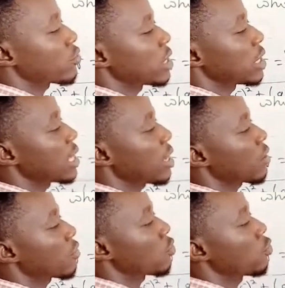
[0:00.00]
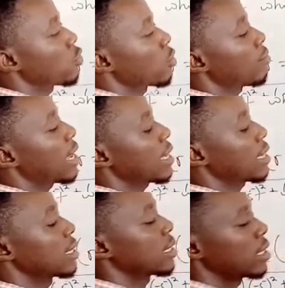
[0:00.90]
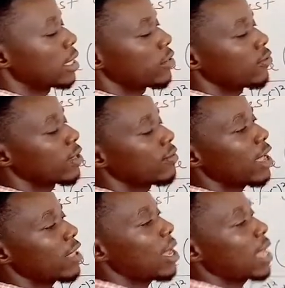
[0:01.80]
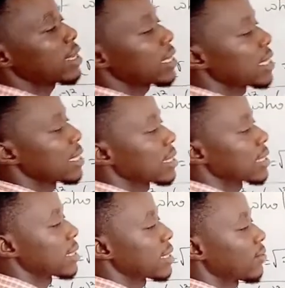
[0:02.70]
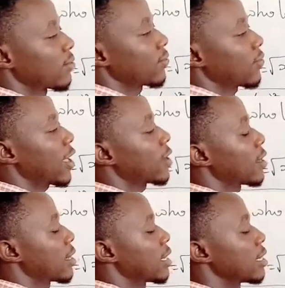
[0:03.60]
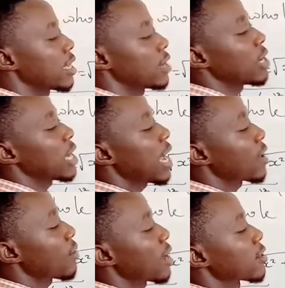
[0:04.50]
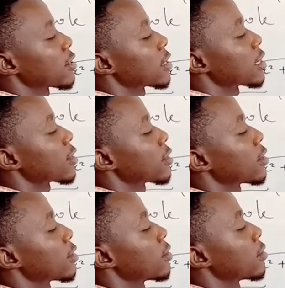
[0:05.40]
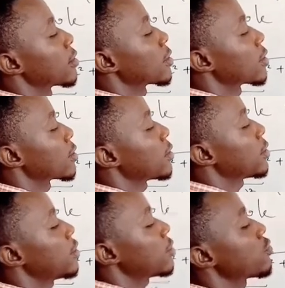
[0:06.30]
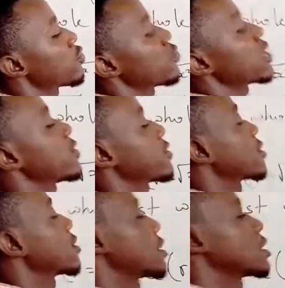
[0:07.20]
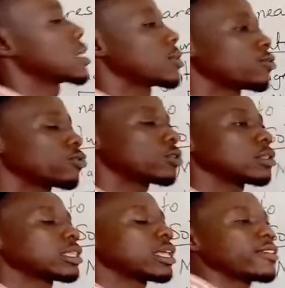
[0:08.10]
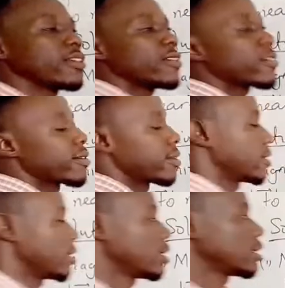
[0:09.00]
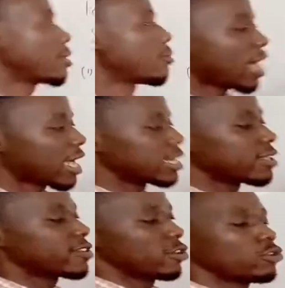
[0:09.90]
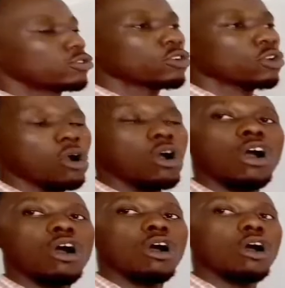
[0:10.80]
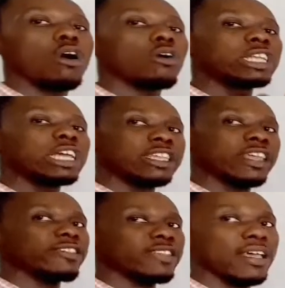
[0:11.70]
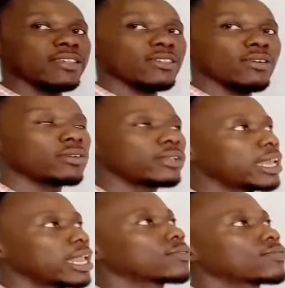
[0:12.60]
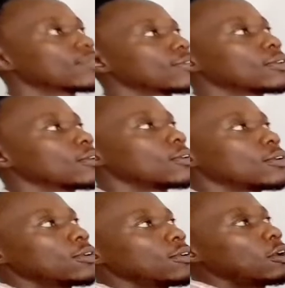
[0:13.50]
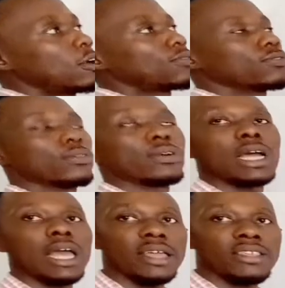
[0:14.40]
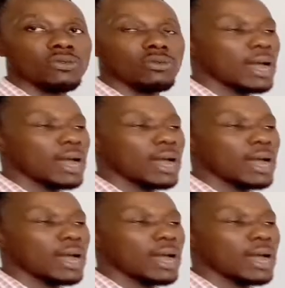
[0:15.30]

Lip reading: the nearest whole number, it will give us what? 10. Then we add what? Unit to it. This is the magnitude or the distance of the length of xy.